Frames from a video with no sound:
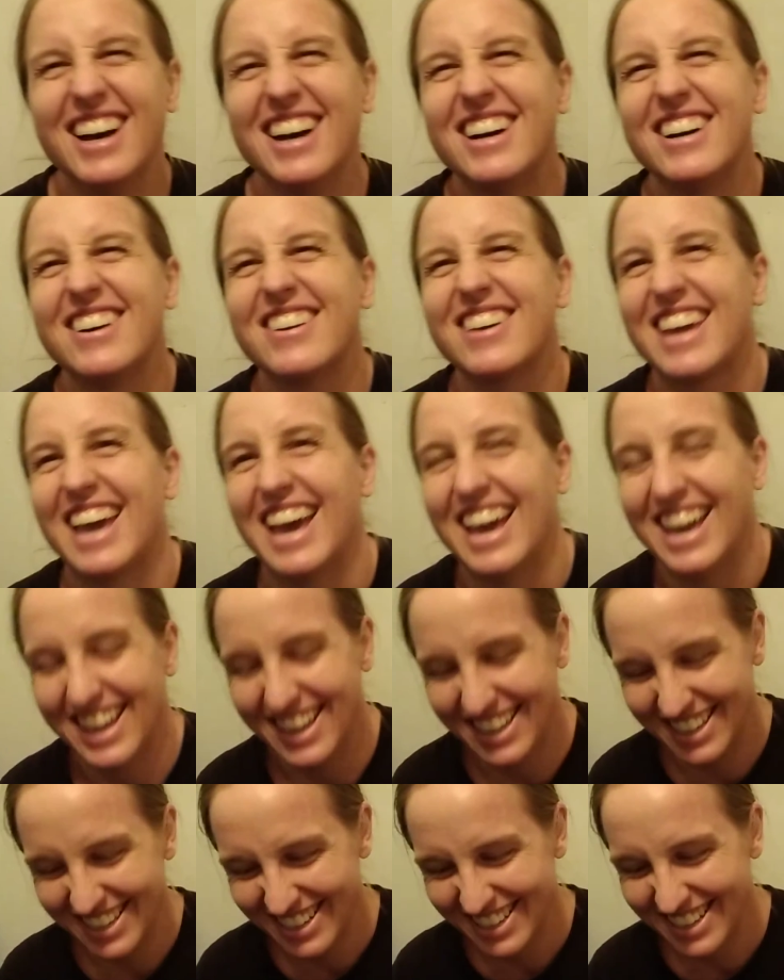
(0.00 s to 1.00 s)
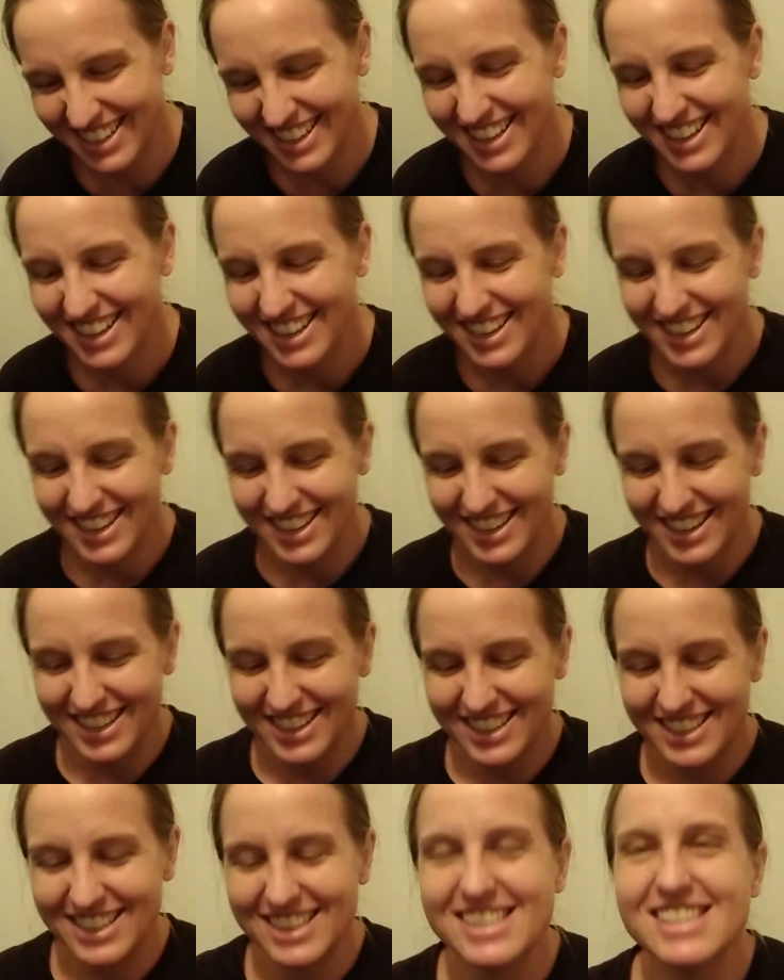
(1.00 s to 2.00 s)
Okay.
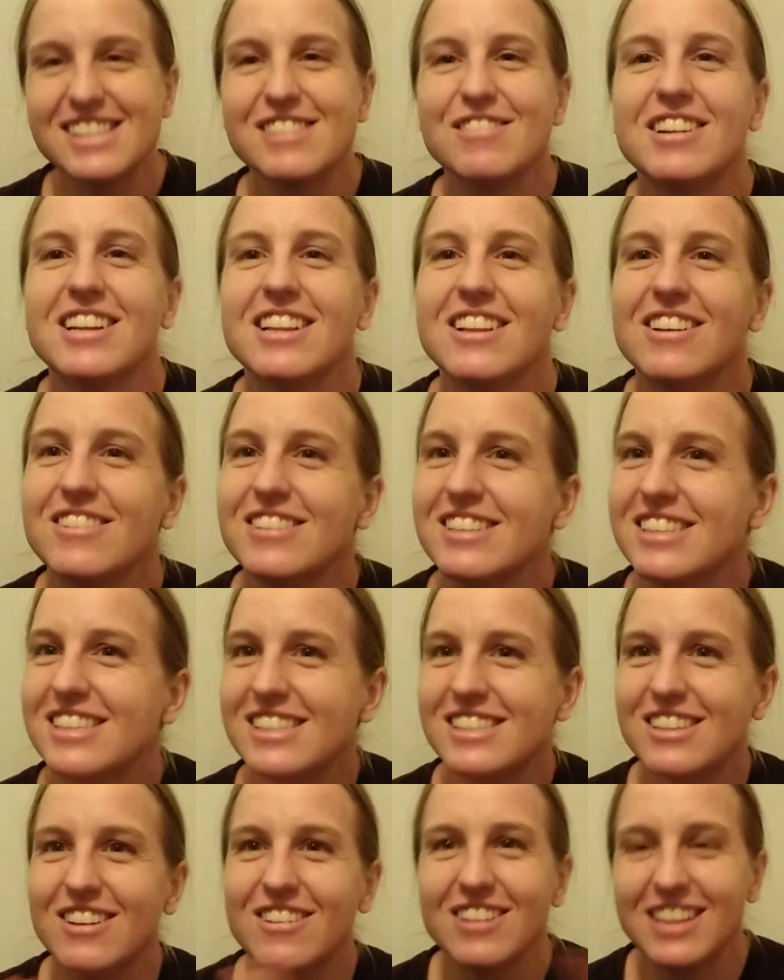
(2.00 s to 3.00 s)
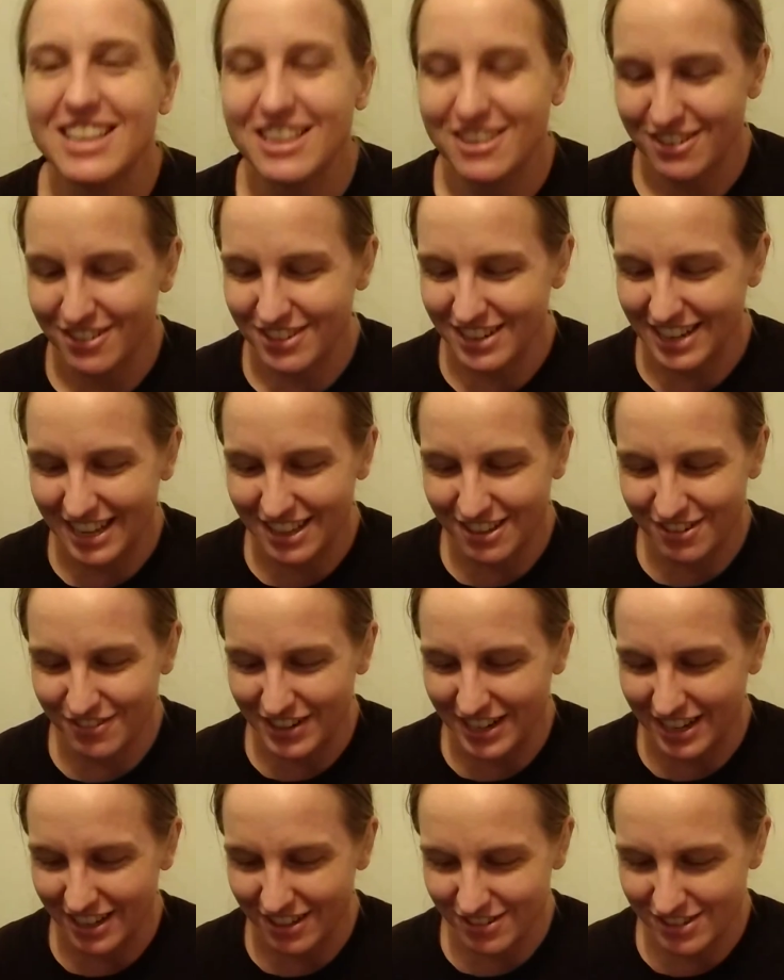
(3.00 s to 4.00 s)
This is one of those totally thrown together
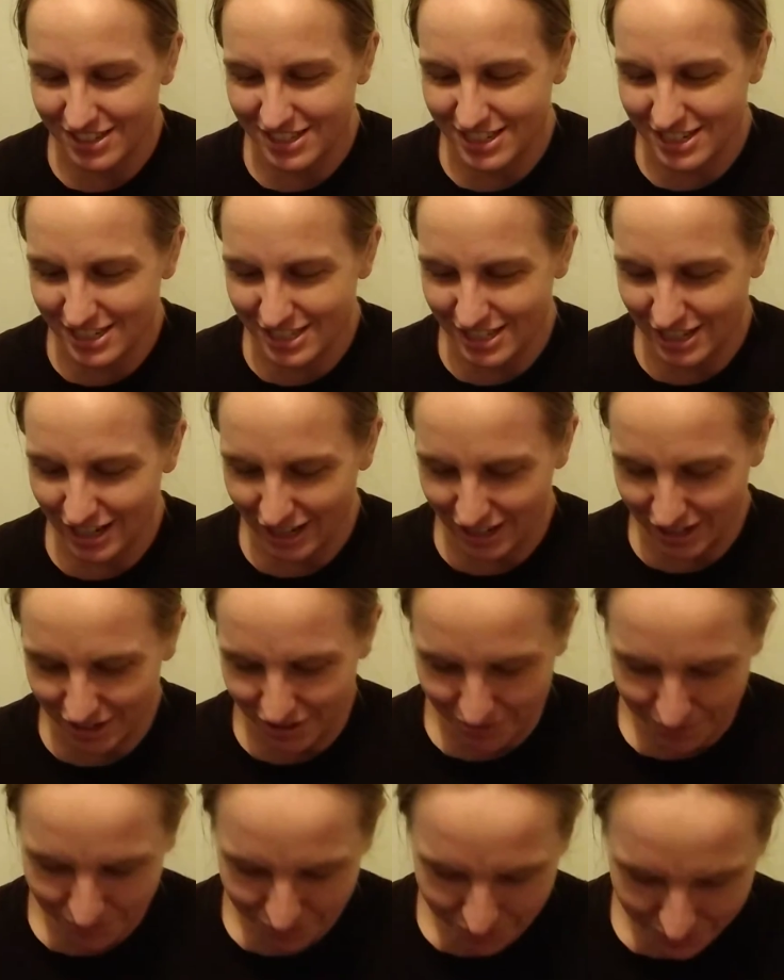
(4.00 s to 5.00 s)
videos, just so you know.